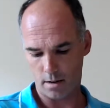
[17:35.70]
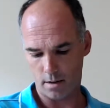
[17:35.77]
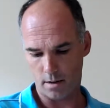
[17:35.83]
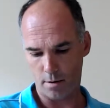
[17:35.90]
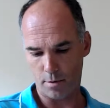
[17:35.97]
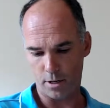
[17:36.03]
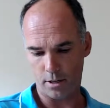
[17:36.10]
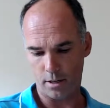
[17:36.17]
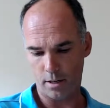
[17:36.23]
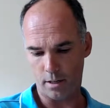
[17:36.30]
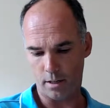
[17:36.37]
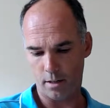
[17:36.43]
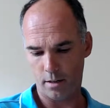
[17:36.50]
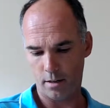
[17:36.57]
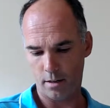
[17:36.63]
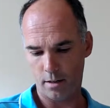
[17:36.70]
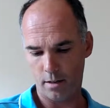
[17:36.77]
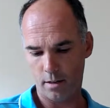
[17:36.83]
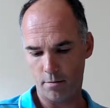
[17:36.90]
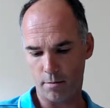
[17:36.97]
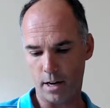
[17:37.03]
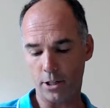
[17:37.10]
Let me see.
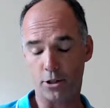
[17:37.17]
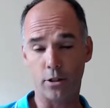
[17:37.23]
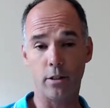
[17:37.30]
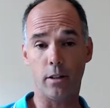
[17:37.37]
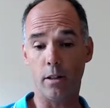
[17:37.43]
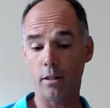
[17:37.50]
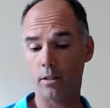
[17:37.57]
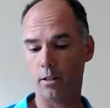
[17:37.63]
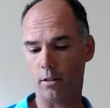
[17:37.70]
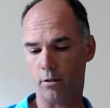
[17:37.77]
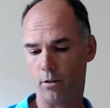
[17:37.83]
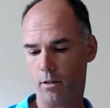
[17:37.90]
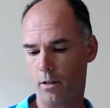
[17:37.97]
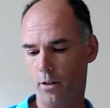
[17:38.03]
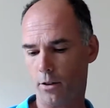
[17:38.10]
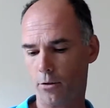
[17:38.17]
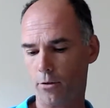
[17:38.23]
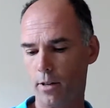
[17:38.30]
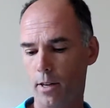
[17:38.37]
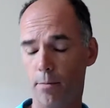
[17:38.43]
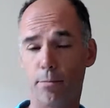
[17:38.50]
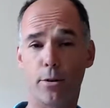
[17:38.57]
Also
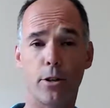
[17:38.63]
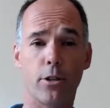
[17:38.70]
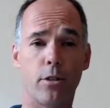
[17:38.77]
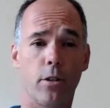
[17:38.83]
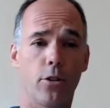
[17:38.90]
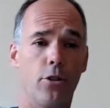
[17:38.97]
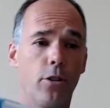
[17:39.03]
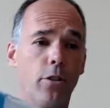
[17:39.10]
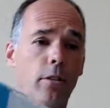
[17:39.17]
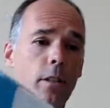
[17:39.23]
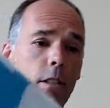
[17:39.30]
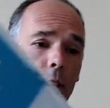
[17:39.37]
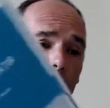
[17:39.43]
3 personal journeys